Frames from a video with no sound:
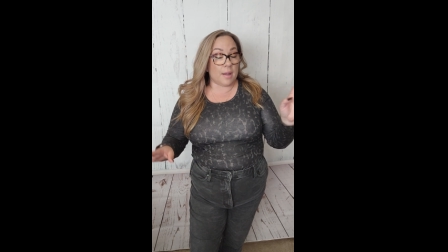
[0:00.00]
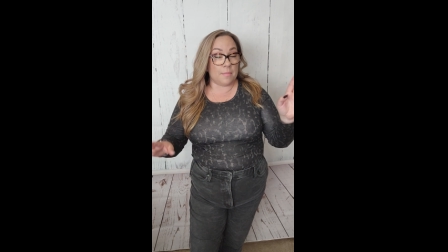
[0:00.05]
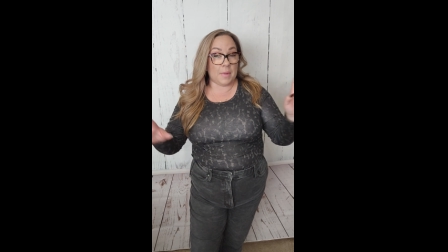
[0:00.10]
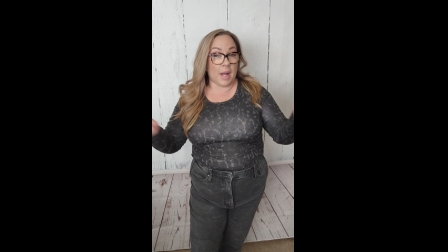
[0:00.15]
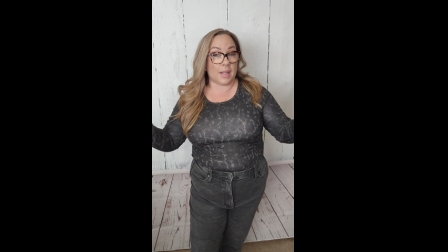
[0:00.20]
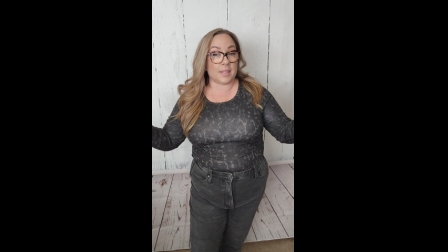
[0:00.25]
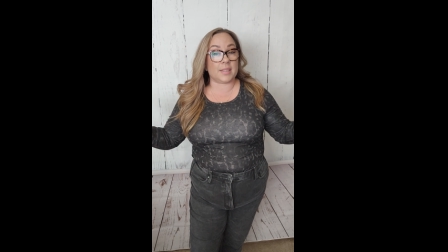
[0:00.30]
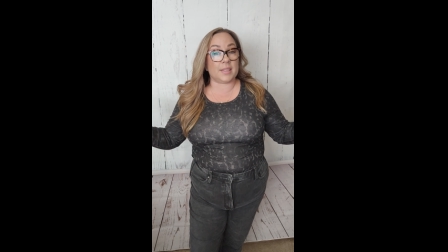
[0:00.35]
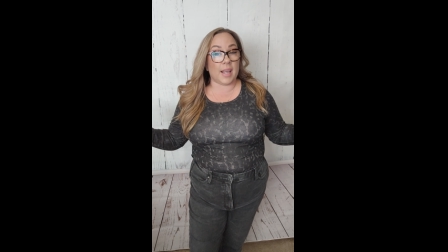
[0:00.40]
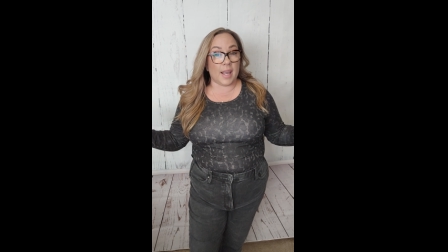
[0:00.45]
I'm
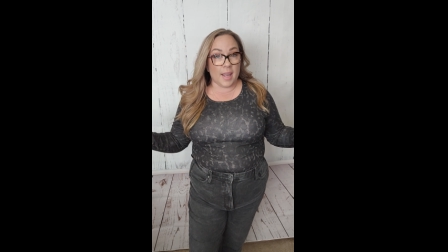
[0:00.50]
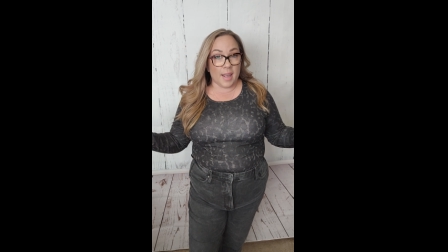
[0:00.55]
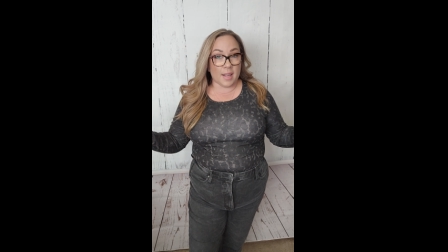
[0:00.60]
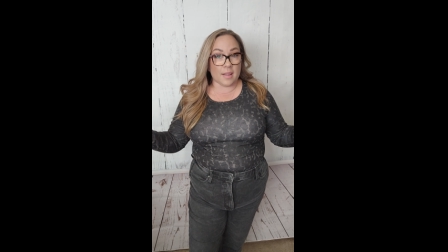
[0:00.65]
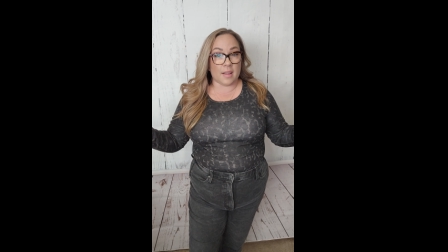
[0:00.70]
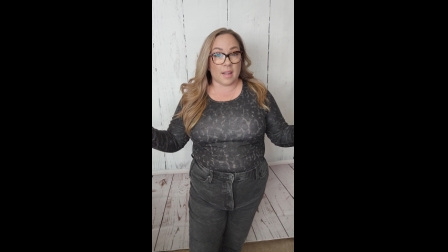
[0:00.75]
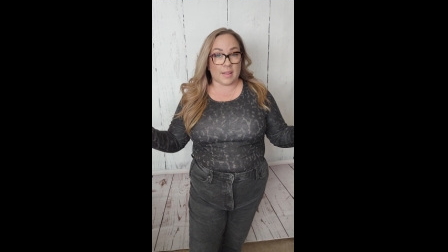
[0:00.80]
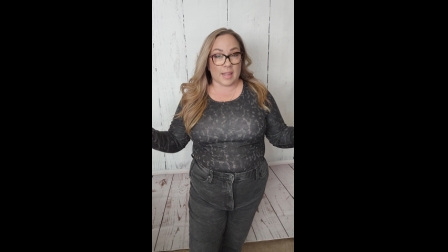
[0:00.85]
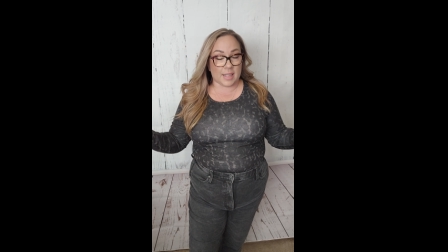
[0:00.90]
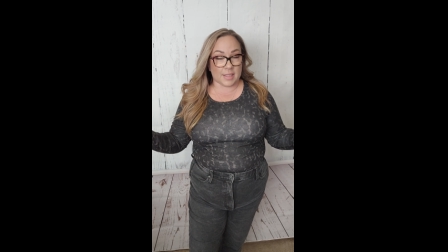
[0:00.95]
not
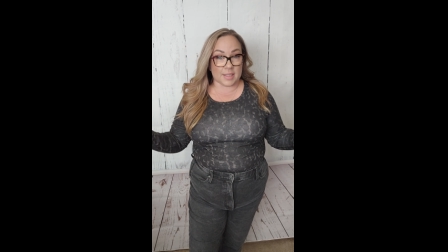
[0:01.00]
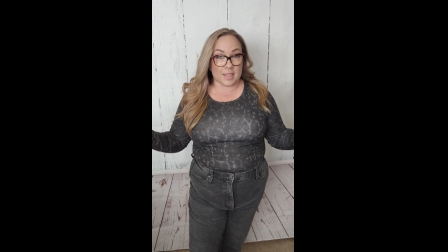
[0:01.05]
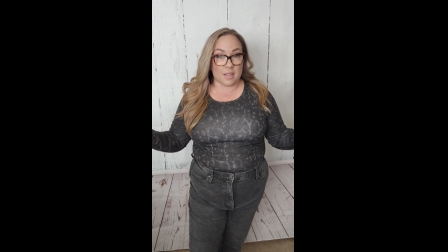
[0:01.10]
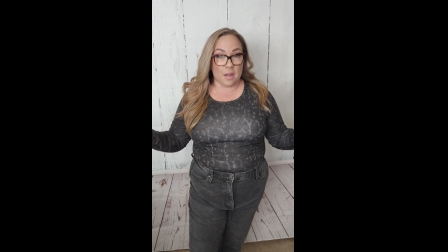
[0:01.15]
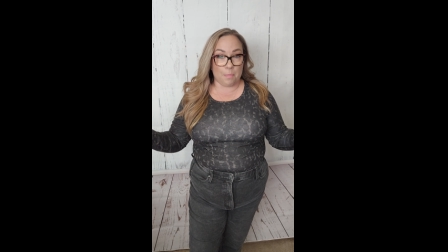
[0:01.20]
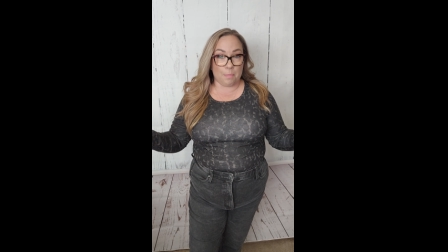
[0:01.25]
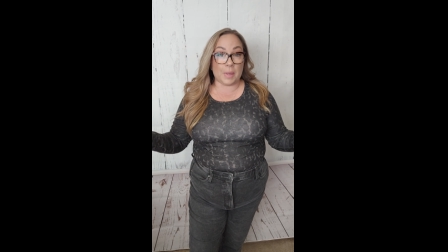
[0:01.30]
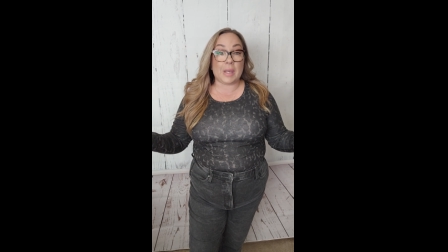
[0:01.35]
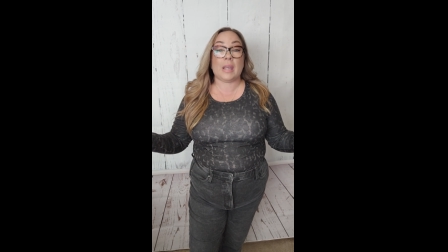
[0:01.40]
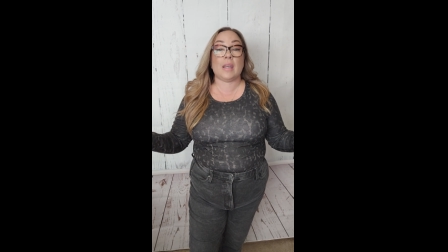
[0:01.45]
saying that that's going
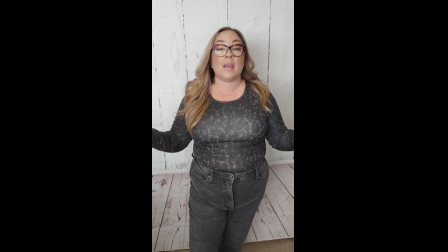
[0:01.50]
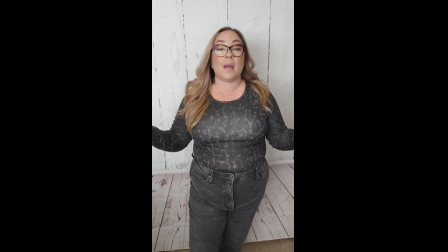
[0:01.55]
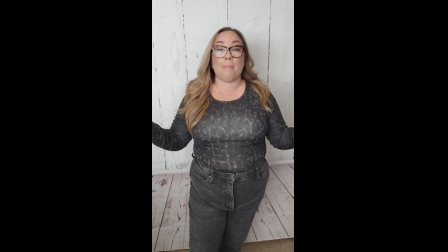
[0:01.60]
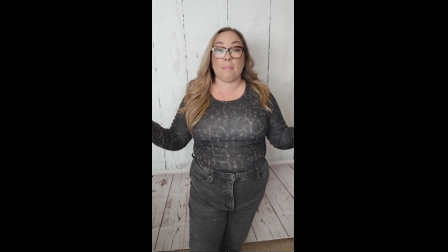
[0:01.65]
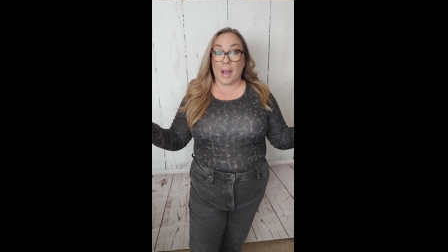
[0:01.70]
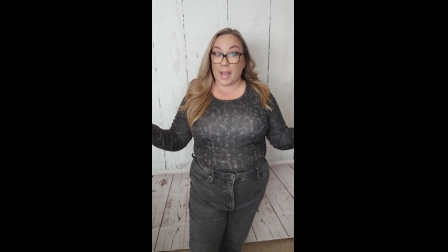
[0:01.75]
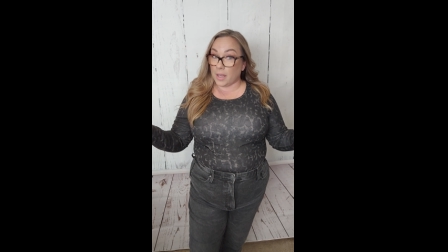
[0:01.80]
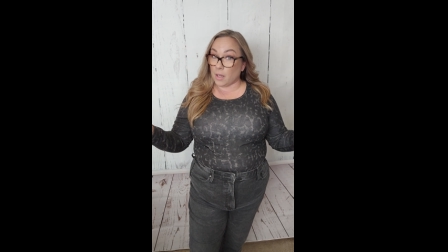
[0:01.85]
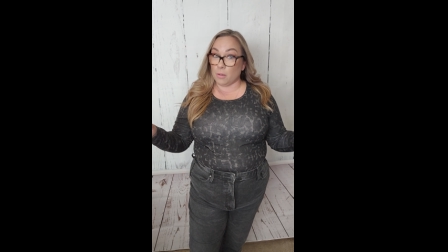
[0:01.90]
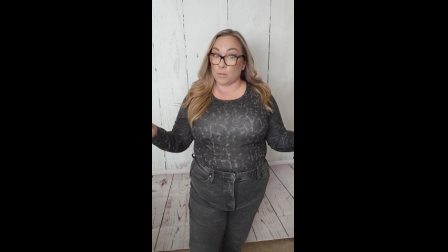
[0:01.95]
to be
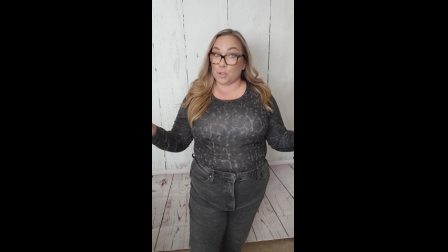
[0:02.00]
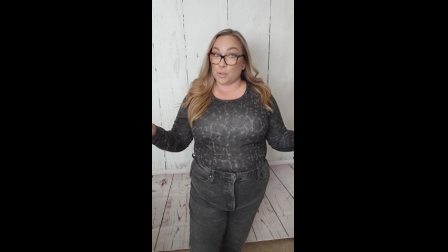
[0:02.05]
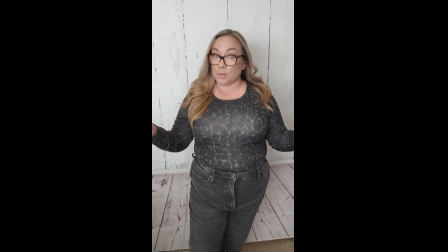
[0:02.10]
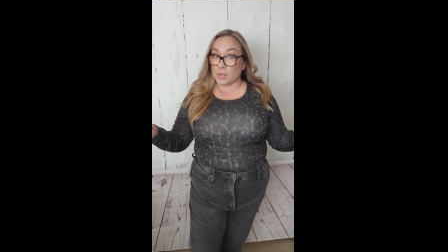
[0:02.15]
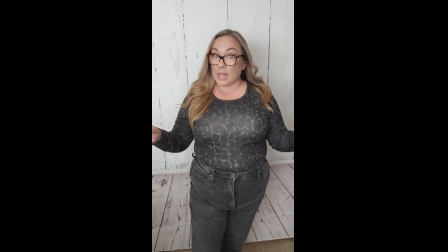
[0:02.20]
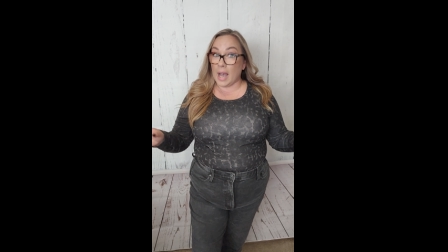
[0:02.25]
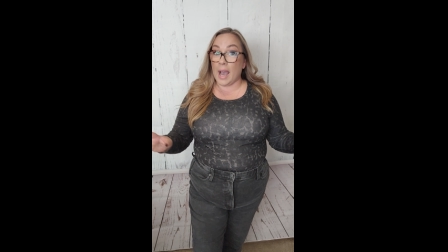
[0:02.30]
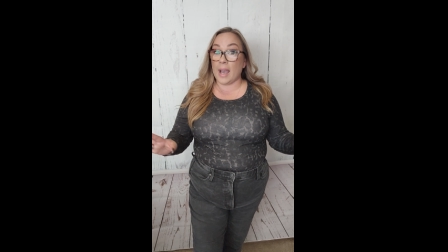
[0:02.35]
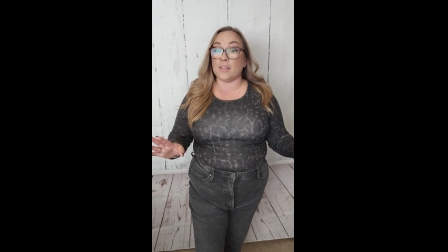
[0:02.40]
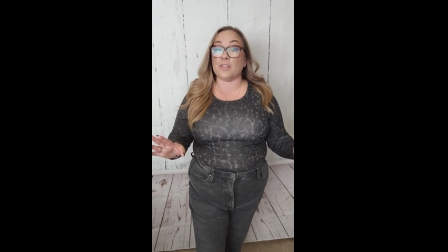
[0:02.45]
my go-to
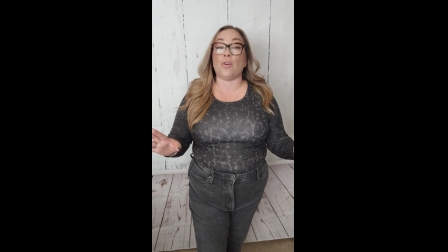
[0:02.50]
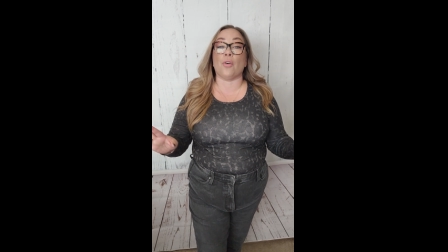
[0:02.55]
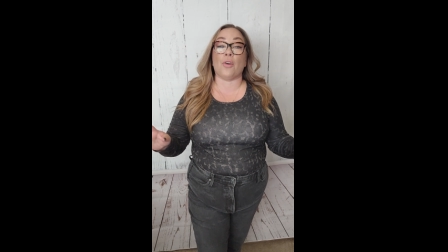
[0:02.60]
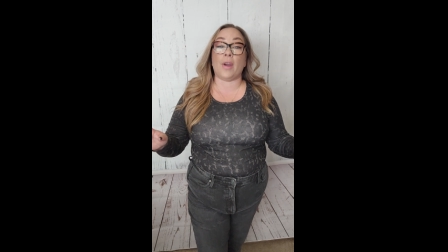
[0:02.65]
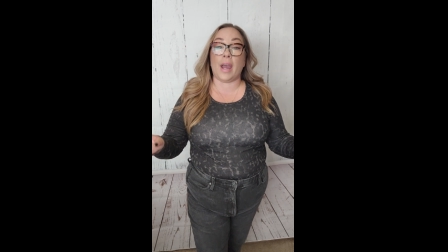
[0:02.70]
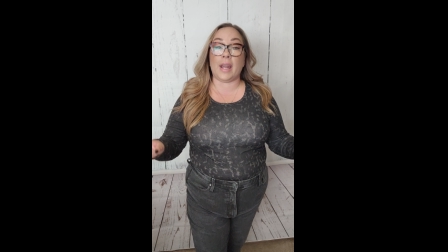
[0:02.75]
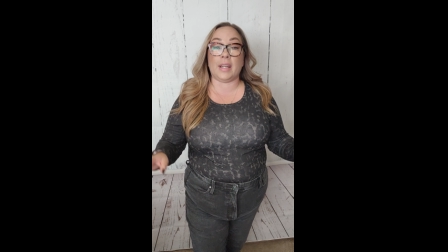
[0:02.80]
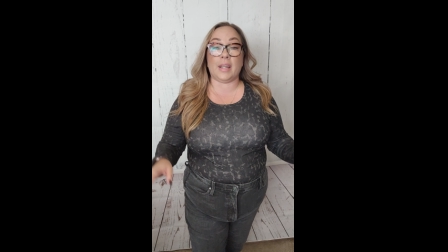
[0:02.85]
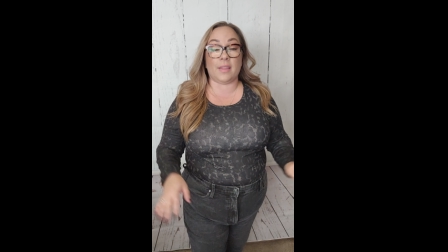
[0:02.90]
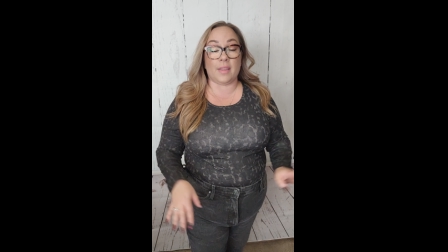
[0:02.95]
size
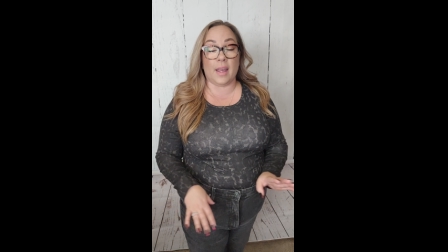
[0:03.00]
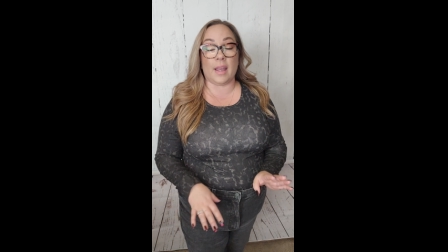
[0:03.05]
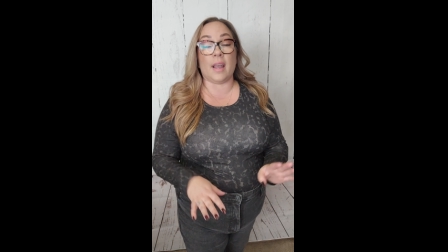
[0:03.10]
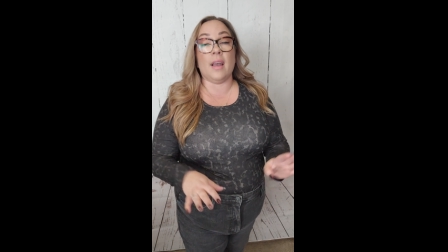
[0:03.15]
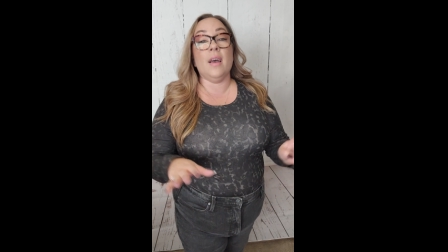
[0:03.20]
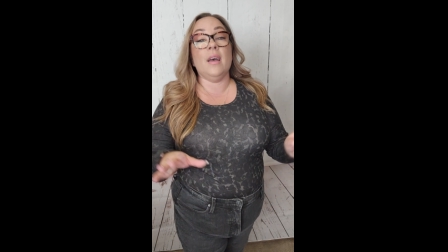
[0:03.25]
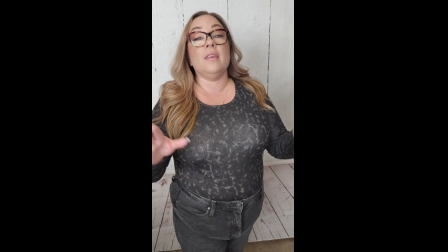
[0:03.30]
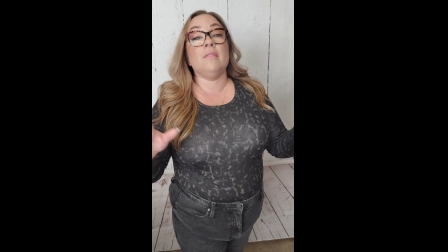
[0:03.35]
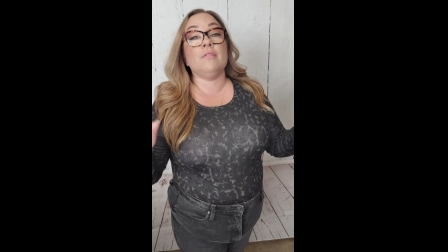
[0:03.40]
or anything,